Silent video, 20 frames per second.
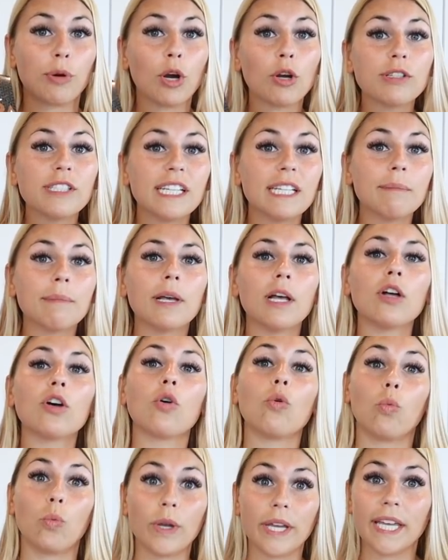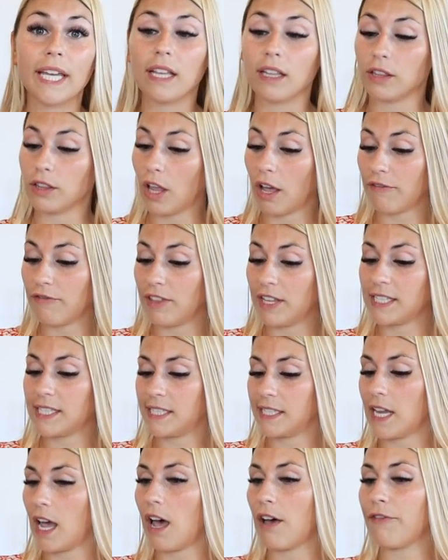protein milk. We love this
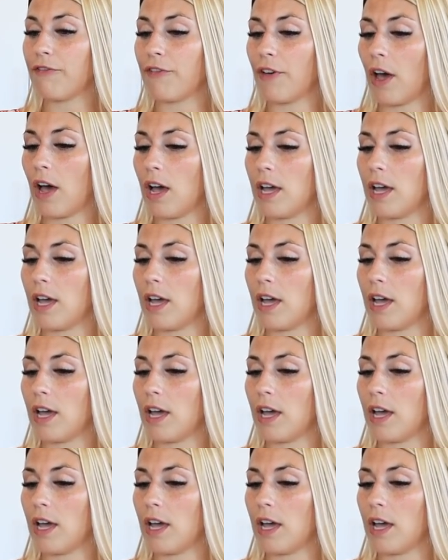stuff.